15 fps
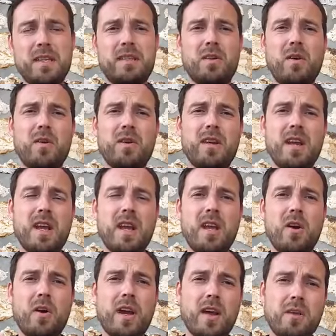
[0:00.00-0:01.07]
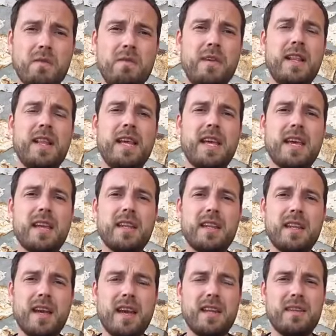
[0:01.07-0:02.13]
on on how you're feeling and
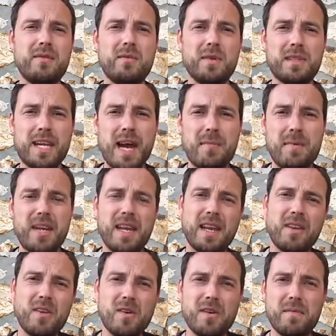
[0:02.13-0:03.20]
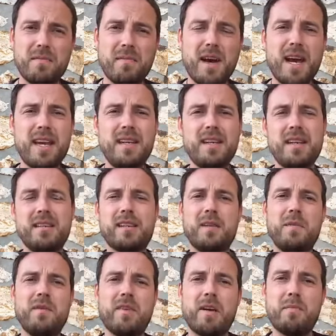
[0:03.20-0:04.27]
and what's happening in your mind, and it's going to be
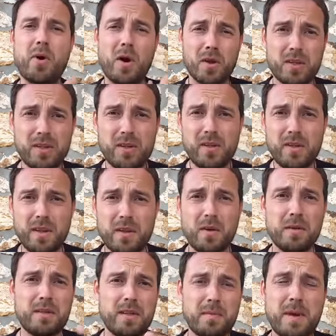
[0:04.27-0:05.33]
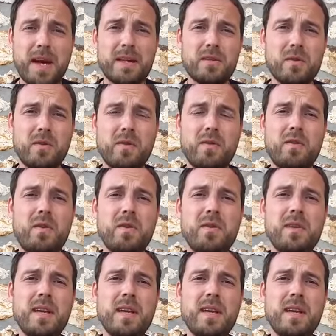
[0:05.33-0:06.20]
very personal, the thoughts that pass on through.